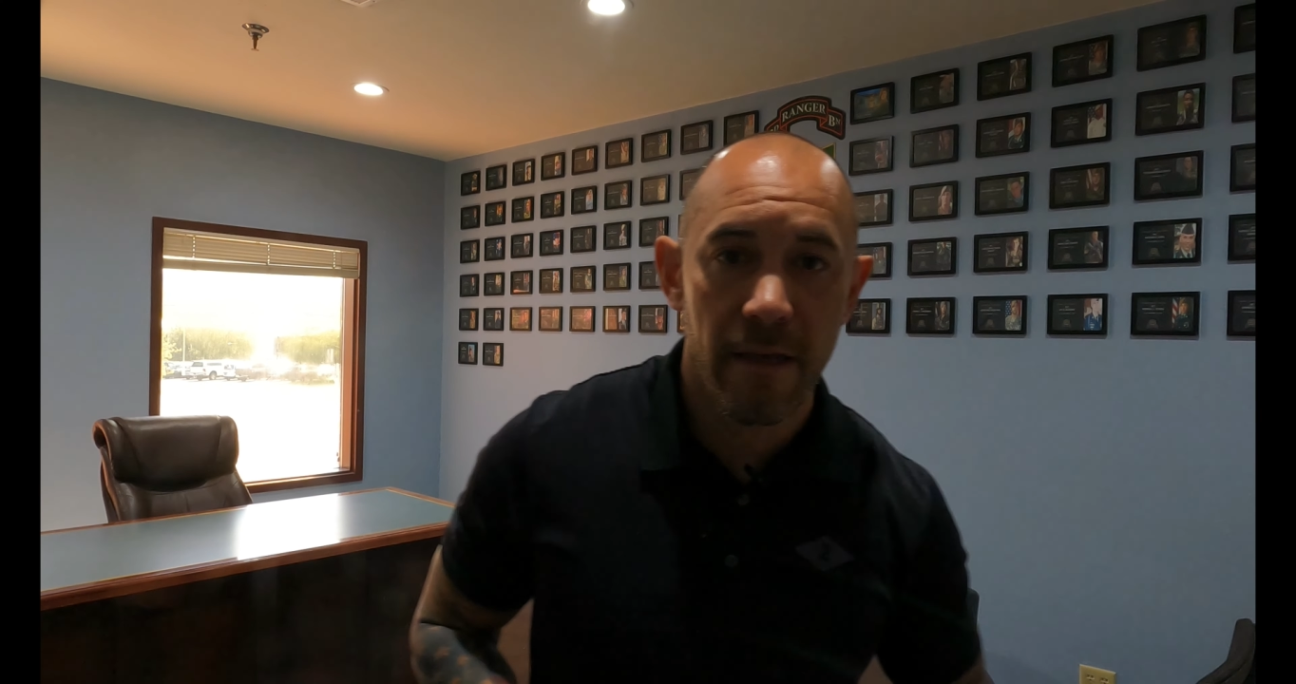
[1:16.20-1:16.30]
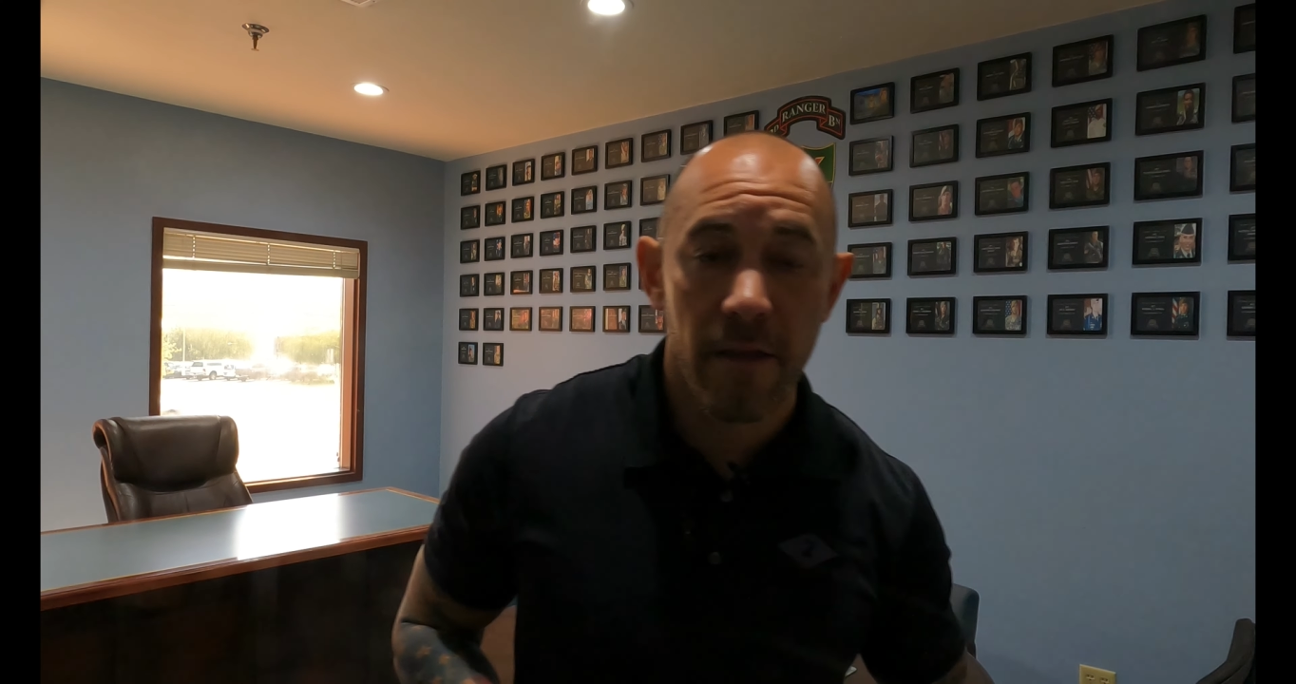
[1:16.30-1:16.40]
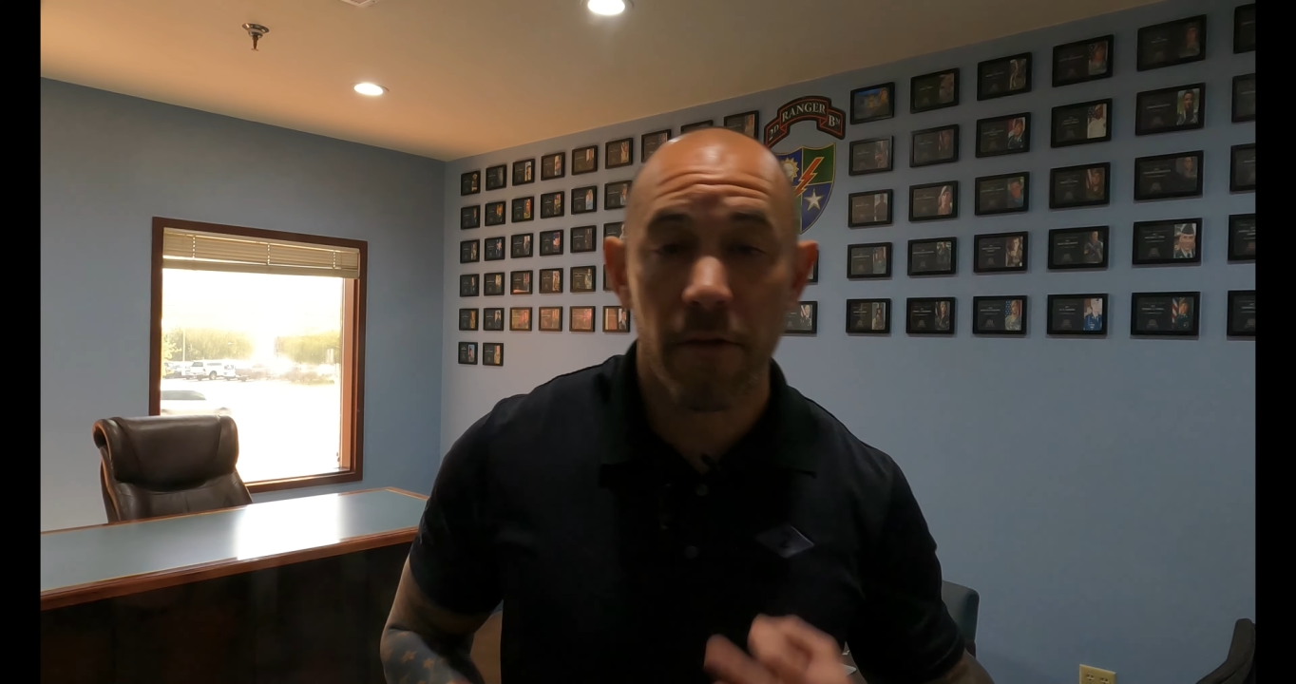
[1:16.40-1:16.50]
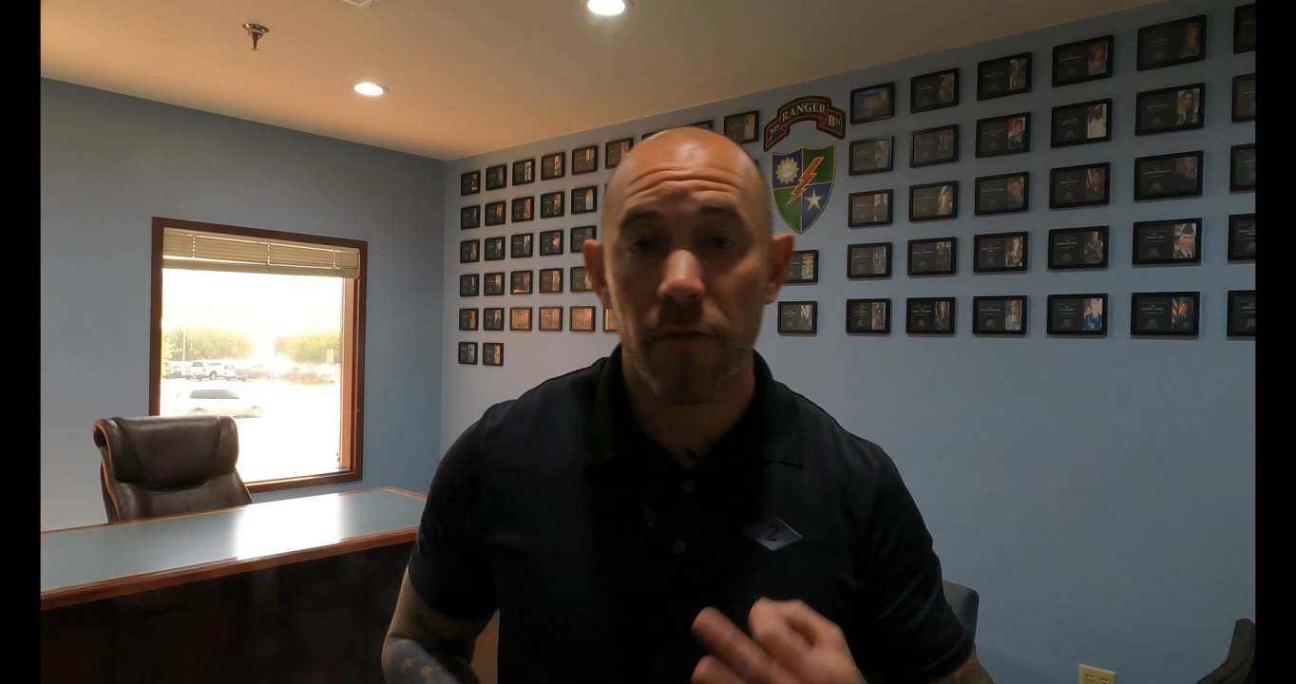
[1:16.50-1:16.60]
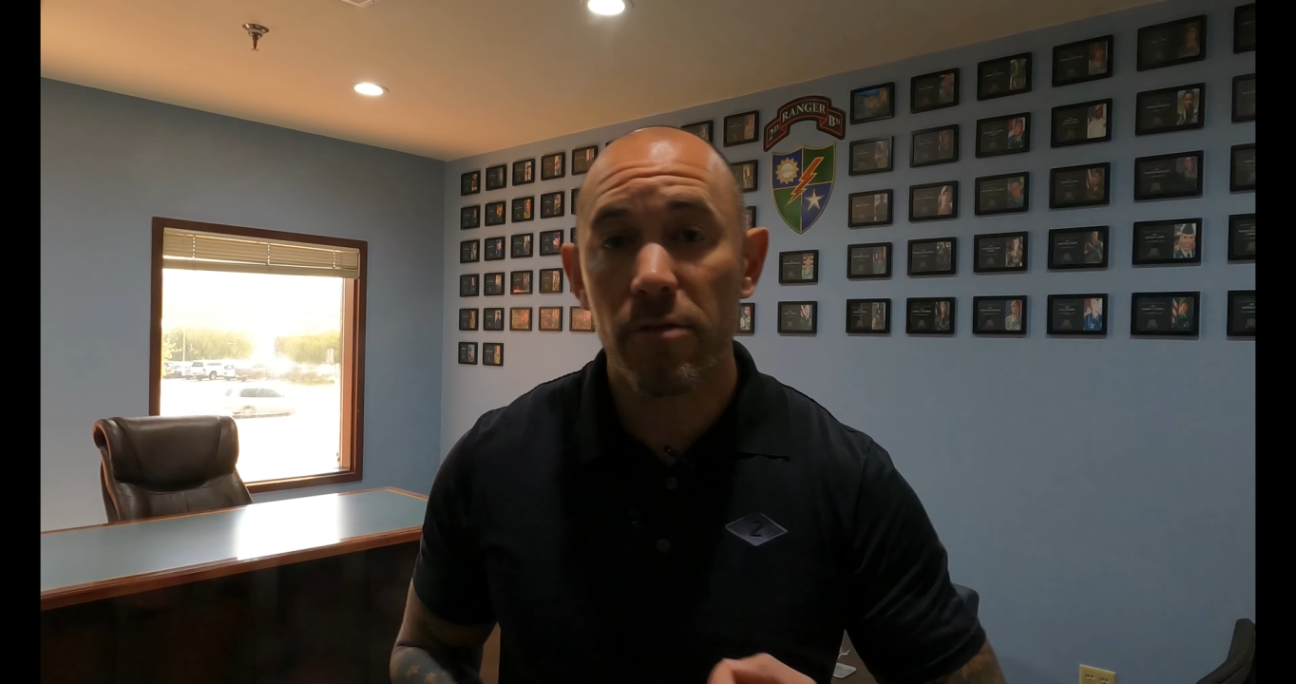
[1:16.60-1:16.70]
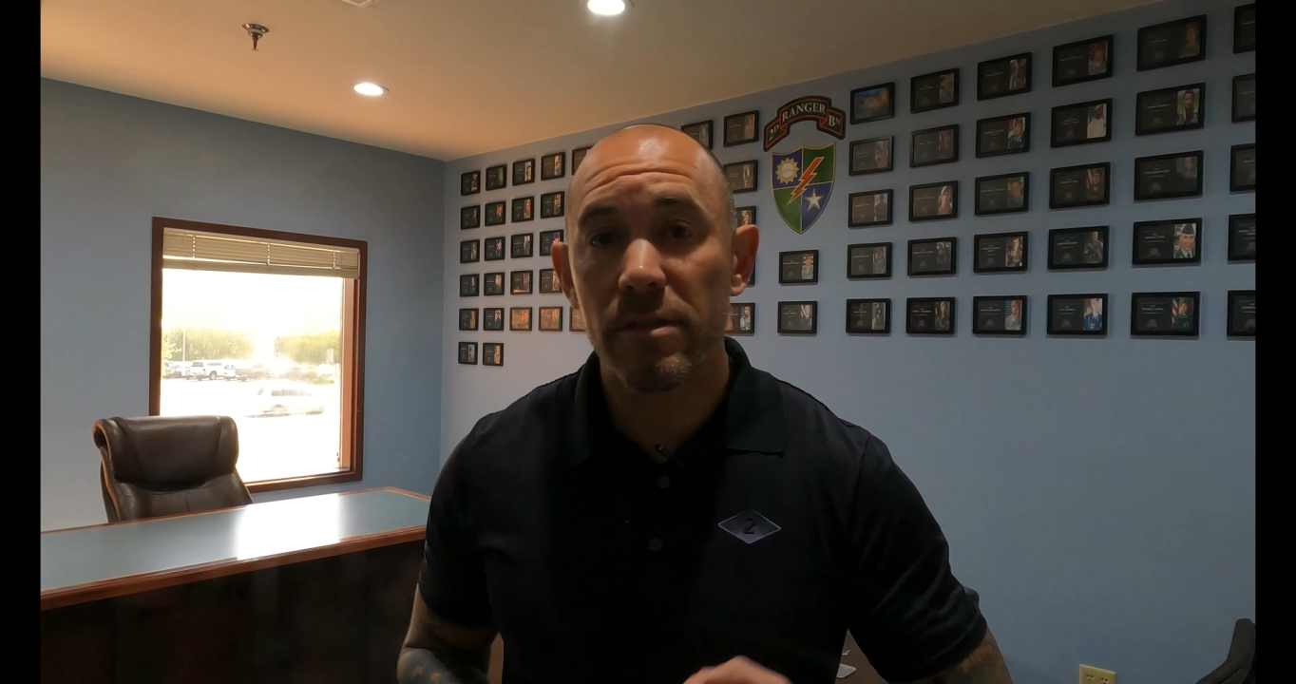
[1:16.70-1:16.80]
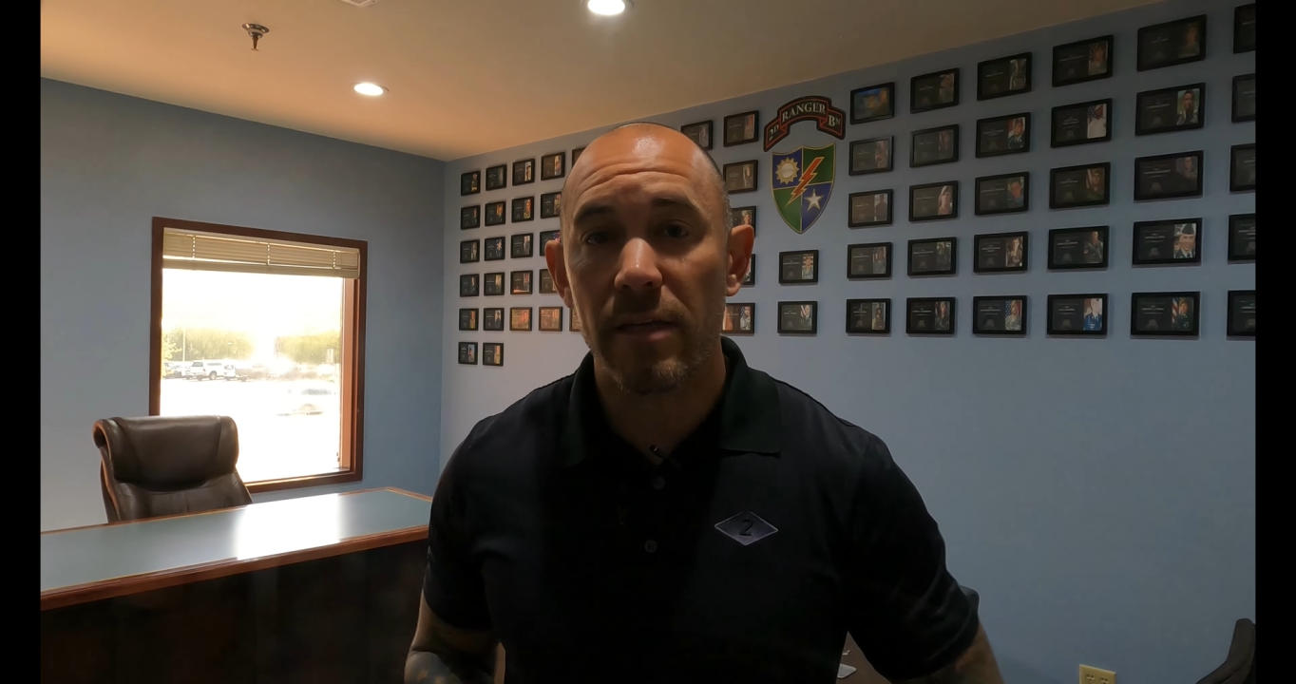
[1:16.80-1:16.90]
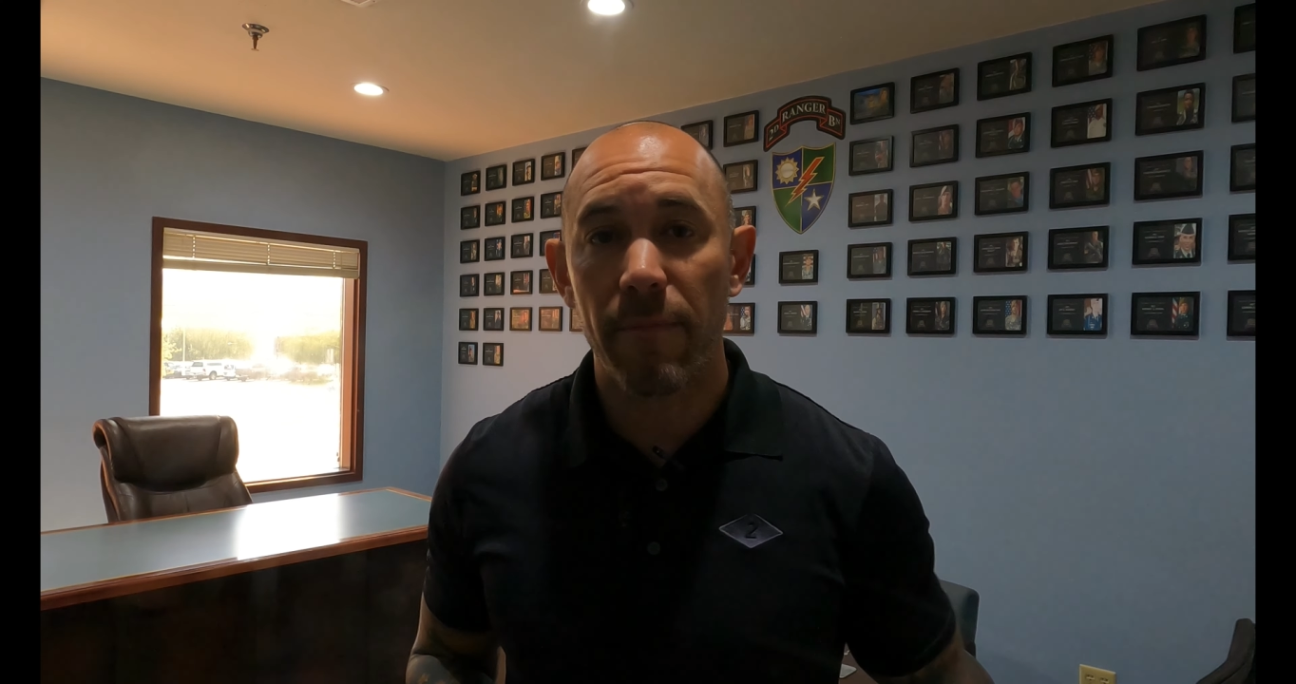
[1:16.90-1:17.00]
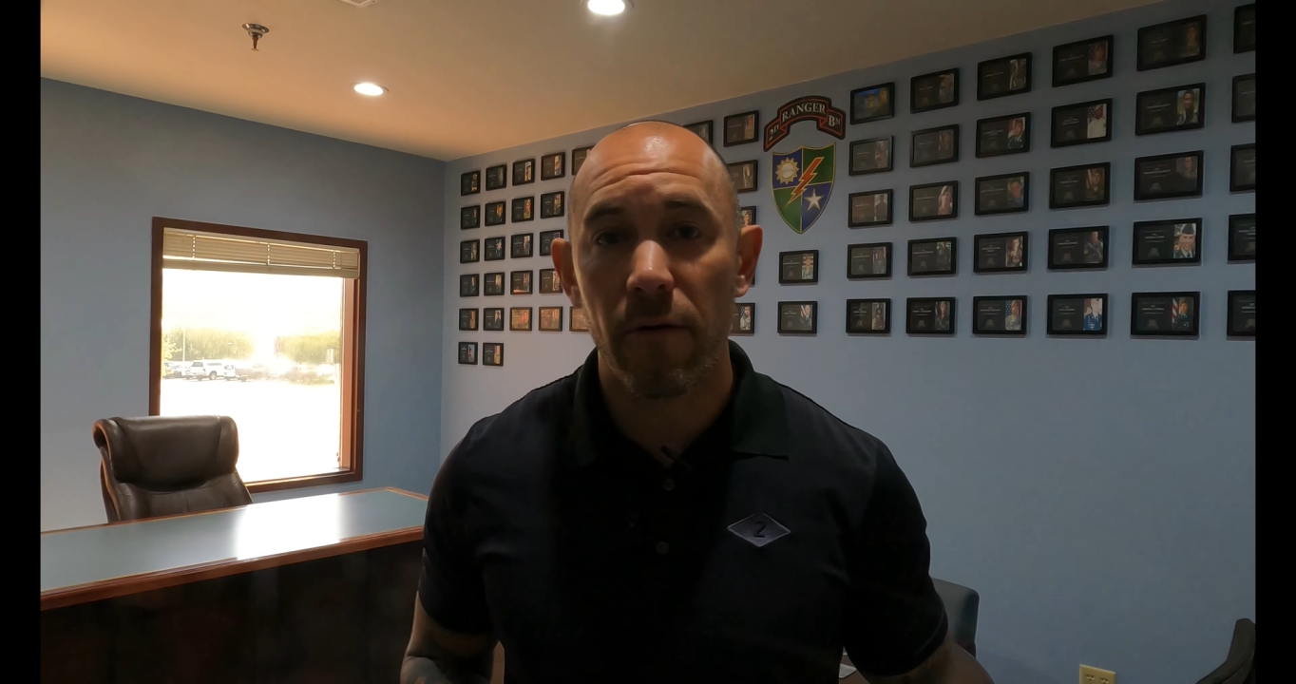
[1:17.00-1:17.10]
The third step,